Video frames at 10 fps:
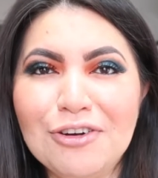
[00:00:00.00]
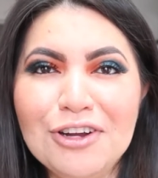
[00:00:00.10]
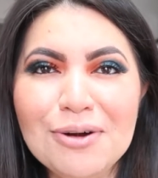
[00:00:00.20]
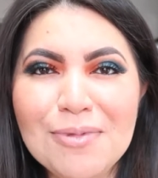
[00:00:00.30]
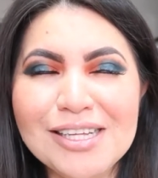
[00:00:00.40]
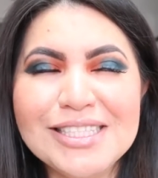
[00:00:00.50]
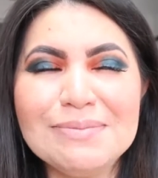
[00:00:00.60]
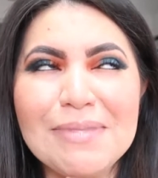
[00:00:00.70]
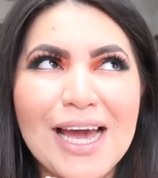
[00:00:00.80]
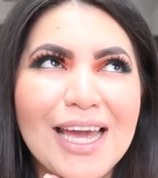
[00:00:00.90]
the cooler months
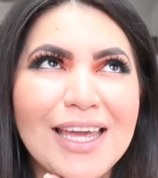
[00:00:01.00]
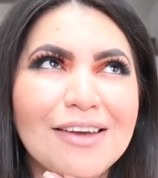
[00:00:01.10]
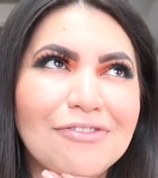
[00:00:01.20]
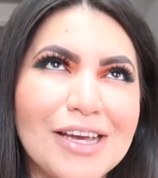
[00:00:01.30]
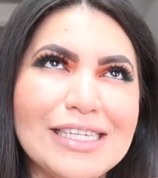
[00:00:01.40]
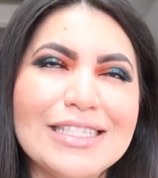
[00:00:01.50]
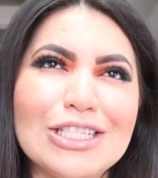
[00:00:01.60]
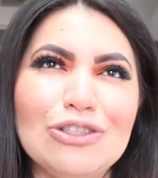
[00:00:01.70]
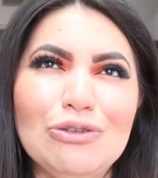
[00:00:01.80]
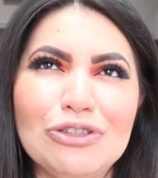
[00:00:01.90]
my face
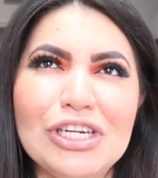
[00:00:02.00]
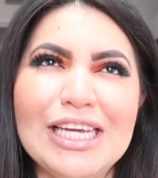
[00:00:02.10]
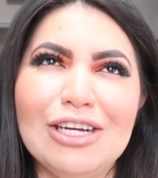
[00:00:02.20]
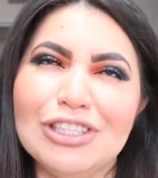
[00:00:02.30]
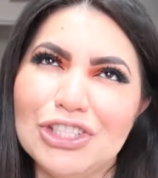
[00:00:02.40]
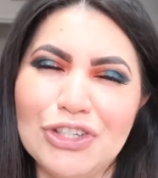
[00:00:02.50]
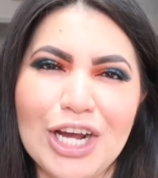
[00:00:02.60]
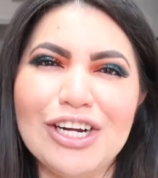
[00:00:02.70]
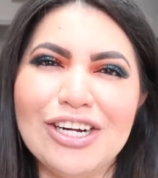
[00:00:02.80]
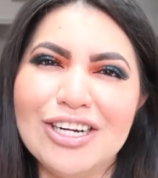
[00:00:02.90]
is usually on the
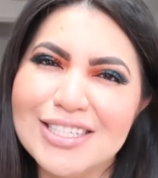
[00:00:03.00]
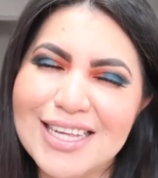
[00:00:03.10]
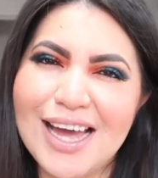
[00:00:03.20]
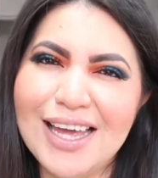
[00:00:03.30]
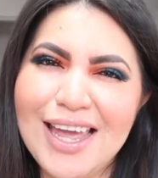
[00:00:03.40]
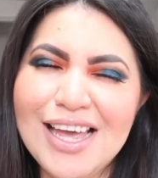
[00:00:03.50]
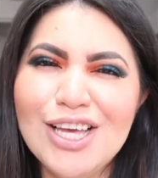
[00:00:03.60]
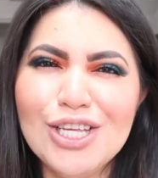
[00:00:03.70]
drier side